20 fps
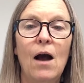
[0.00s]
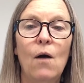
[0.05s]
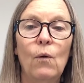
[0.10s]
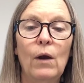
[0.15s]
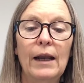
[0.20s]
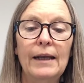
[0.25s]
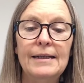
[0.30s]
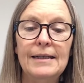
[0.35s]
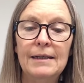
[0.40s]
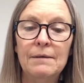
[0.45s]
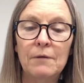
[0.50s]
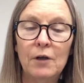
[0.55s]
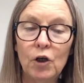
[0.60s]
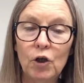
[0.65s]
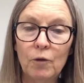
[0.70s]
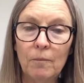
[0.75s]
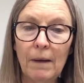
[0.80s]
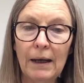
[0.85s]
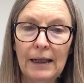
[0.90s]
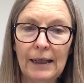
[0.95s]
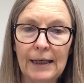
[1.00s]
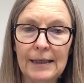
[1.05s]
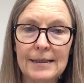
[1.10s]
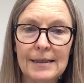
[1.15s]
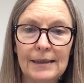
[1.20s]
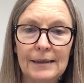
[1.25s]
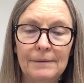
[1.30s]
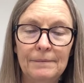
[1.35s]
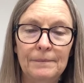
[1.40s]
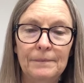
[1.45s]
Well, I didn't learn my
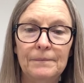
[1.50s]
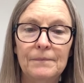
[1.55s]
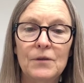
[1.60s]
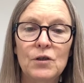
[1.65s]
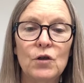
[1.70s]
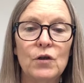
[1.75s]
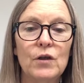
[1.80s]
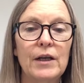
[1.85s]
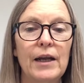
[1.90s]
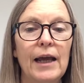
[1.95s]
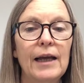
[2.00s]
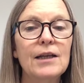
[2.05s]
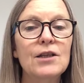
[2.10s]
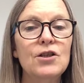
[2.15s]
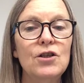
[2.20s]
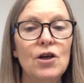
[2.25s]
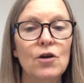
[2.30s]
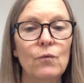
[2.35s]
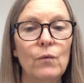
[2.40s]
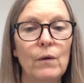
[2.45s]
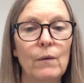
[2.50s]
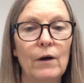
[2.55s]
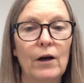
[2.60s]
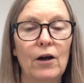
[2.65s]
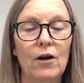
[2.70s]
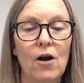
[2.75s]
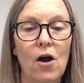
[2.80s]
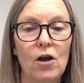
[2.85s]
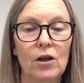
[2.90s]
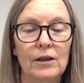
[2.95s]
lesson. So the next year, we went
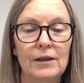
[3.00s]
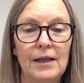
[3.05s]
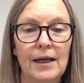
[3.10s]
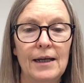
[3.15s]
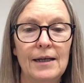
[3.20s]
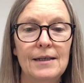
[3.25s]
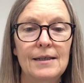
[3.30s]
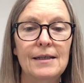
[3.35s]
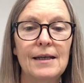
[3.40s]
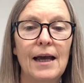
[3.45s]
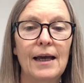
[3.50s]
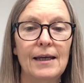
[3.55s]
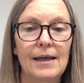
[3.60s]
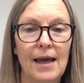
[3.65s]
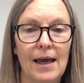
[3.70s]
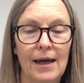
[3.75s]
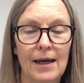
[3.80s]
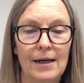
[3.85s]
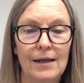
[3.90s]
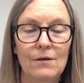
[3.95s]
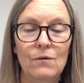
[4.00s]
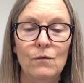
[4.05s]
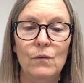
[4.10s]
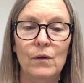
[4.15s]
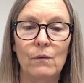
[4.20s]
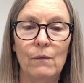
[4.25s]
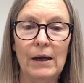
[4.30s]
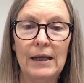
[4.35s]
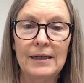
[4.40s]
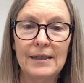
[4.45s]
on holidays. Again,
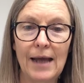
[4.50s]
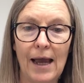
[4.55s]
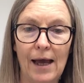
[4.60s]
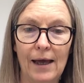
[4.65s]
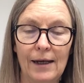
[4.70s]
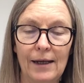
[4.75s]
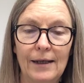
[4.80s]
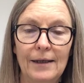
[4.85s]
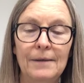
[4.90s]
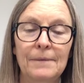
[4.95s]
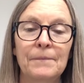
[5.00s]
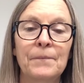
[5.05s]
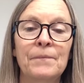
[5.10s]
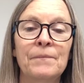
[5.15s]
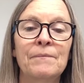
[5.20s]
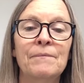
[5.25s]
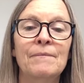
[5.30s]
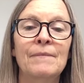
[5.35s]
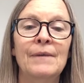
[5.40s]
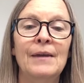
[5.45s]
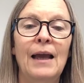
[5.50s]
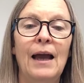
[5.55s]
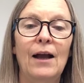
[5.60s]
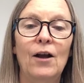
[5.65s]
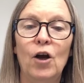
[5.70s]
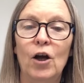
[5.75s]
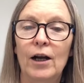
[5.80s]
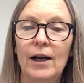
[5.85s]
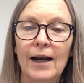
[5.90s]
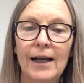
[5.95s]
we went tanning. I
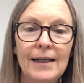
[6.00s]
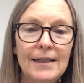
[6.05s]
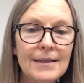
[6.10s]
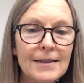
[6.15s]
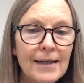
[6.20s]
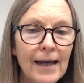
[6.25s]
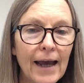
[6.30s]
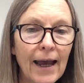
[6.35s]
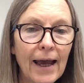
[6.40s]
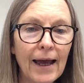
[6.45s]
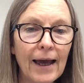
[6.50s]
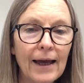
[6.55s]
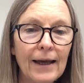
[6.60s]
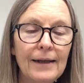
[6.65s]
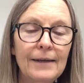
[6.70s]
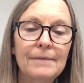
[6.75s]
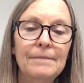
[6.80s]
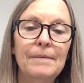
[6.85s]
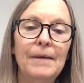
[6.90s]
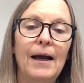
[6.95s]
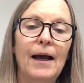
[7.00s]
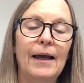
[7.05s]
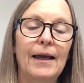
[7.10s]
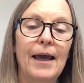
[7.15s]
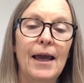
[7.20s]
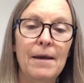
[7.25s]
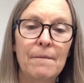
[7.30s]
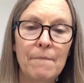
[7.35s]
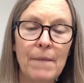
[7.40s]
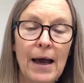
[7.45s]
got a nice tan. I
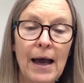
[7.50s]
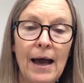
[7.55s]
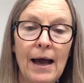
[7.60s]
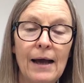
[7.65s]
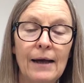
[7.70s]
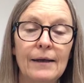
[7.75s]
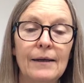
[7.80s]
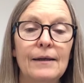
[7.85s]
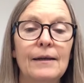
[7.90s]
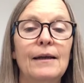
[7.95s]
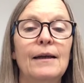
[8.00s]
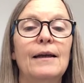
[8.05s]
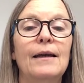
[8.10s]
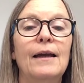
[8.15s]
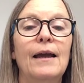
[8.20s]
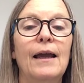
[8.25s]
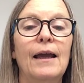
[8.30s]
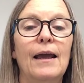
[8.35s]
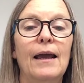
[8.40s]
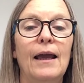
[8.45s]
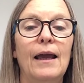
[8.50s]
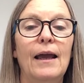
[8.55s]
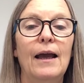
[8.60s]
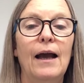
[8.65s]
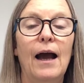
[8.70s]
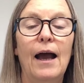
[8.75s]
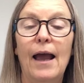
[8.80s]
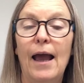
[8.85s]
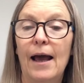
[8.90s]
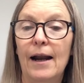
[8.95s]
came back.
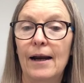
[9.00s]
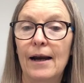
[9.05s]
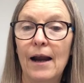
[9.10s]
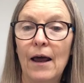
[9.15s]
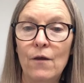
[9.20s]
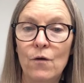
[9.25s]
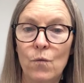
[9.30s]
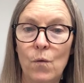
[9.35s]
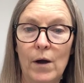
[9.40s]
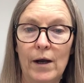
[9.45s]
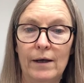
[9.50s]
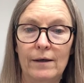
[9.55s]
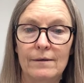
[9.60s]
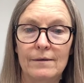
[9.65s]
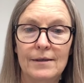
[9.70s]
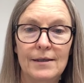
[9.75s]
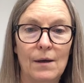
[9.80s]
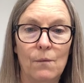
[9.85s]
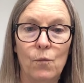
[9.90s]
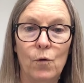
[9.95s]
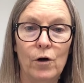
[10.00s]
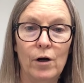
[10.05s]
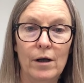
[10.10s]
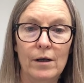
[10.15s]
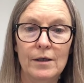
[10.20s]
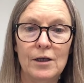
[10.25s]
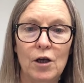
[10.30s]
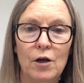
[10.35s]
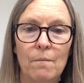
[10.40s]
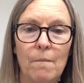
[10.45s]
I had another one somewhere
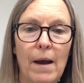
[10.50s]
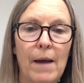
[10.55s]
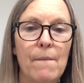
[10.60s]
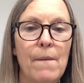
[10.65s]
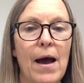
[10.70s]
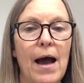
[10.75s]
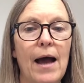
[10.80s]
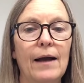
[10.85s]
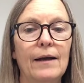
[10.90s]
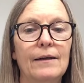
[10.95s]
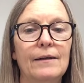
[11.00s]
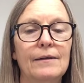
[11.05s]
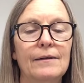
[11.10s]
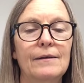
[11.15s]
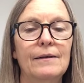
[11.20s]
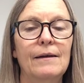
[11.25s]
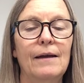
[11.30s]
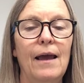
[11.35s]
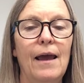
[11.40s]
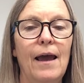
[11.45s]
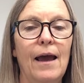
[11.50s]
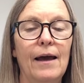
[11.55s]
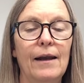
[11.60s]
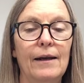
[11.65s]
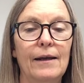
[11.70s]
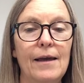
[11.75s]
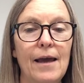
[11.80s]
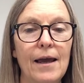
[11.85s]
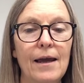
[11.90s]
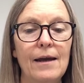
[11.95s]
else on my back. And
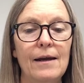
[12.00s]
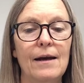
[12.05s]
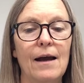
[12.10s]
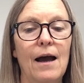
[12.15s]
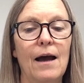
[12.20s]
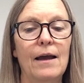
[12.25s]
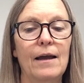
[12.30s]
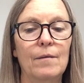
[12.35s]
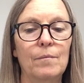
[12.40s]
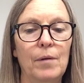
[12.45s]
again, I